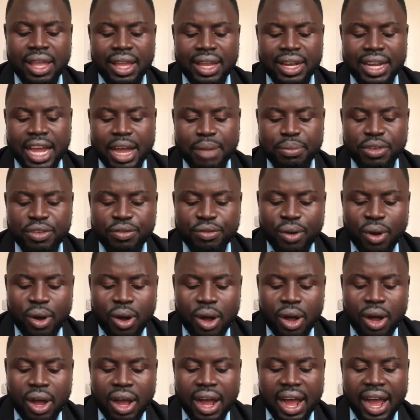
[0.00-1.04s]
Now,
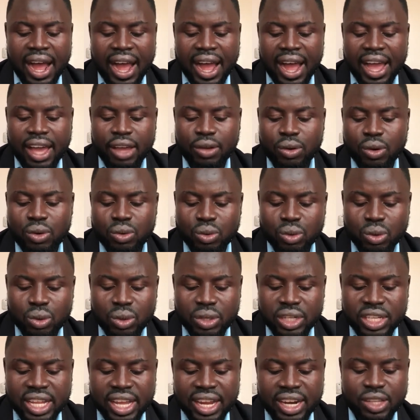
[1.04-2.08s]
before I
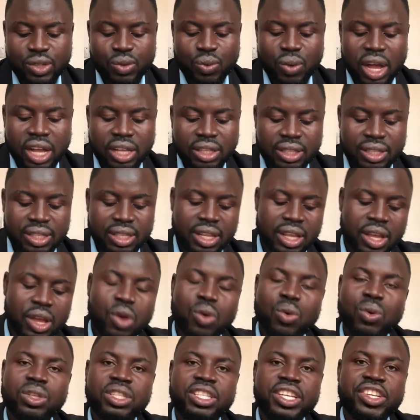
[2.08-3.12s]
conclude, there is one
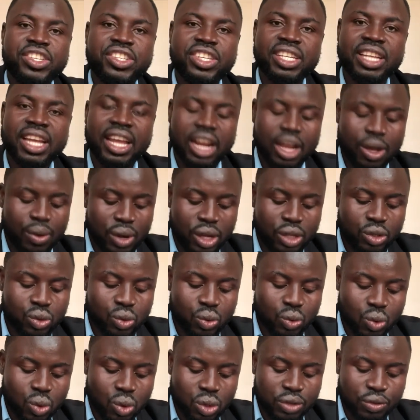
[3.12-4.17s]
quotation that I want to
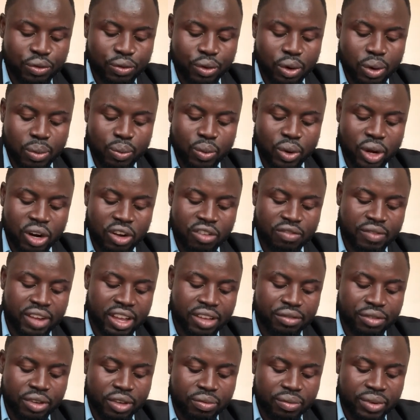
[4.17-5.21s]
quote from one of my
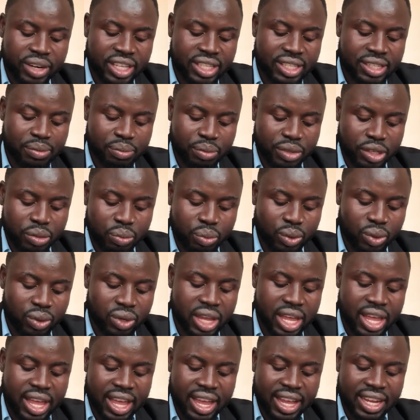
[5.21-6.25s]
favorite people,
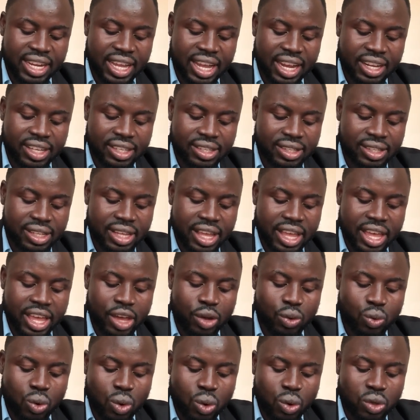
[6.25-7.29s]
and that is a
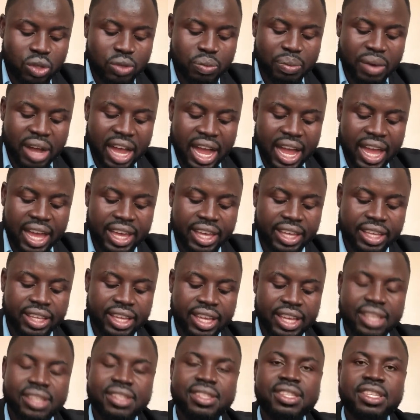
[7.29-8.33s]
quote by
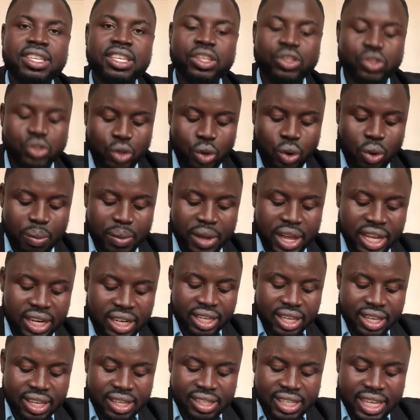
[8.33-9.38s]
C. Jobel.
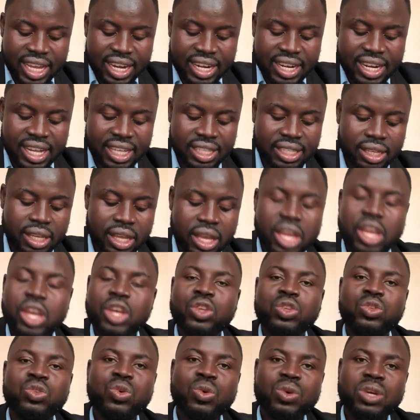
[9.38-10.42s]
He said that
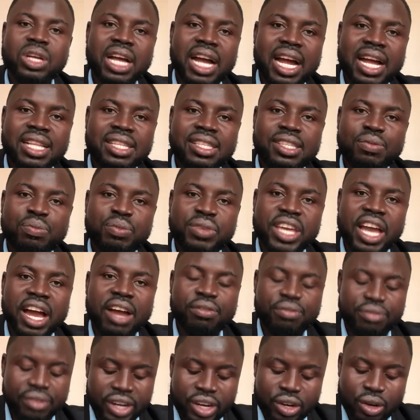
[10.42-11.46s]
you can't be
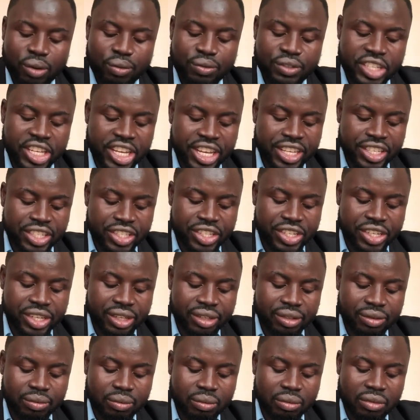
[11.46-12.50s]
afraid of change.
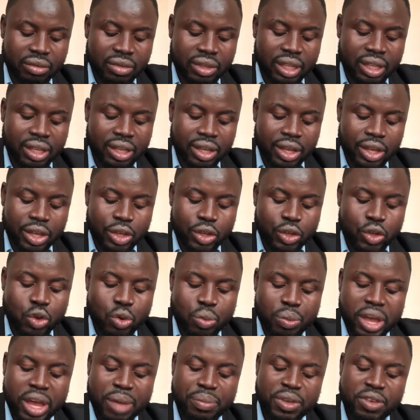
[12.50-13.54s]
You
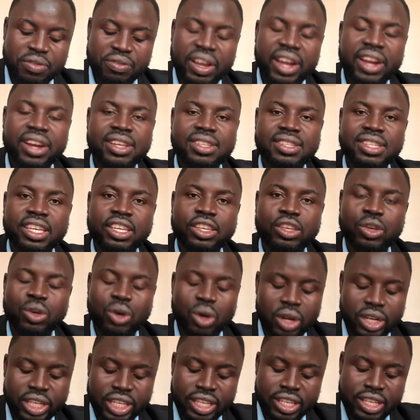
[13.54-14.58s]
may be very
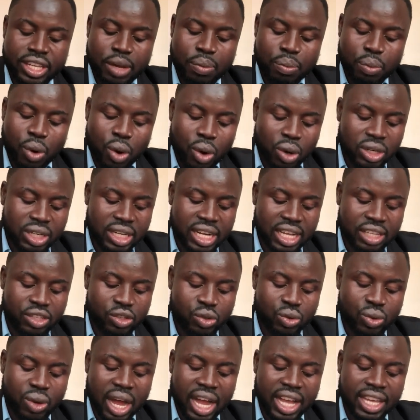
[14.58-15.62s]
secured in the pond that
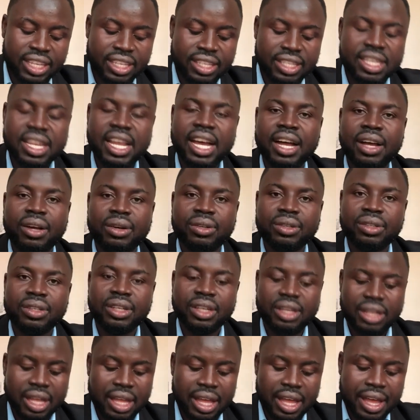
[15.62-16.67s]
you are in now,
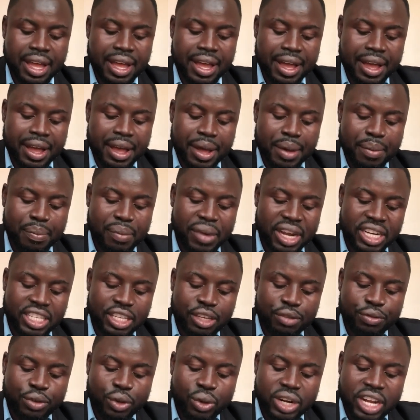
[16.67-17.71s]
but
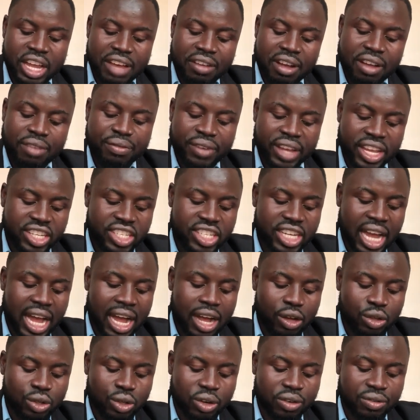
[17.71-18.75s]
if you never venture
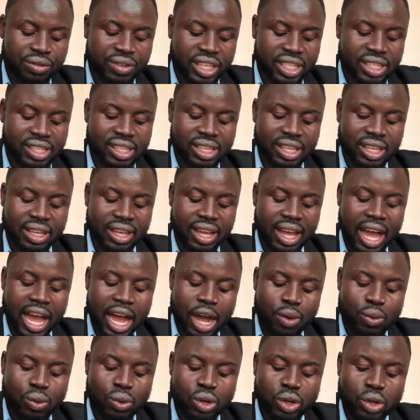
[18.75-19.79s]
out of it,
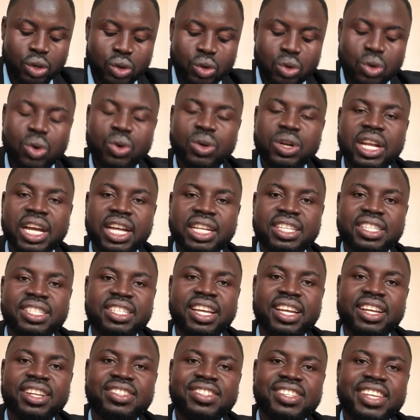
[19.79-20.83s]
how will you know that
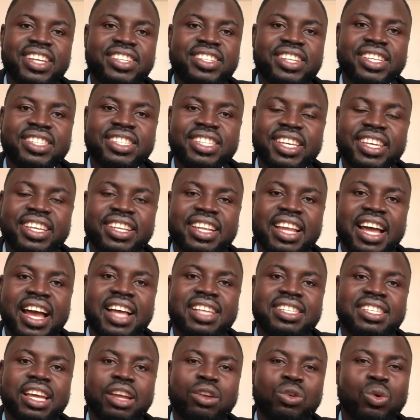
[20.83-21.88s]
there is such a thing
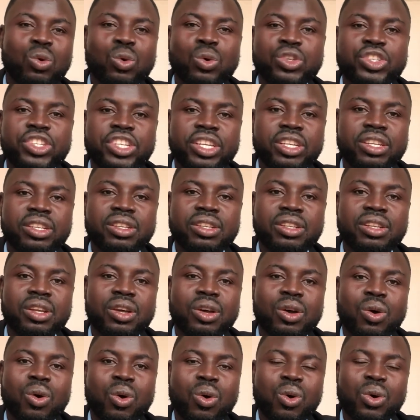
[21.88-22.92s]
as an ocean
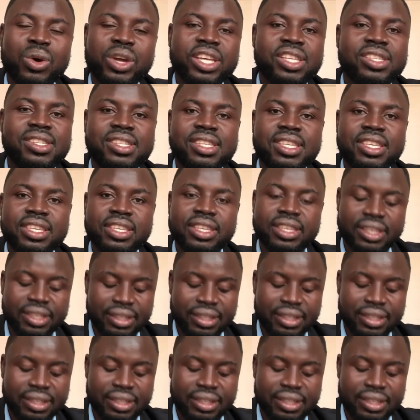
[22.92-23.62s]
or a sea?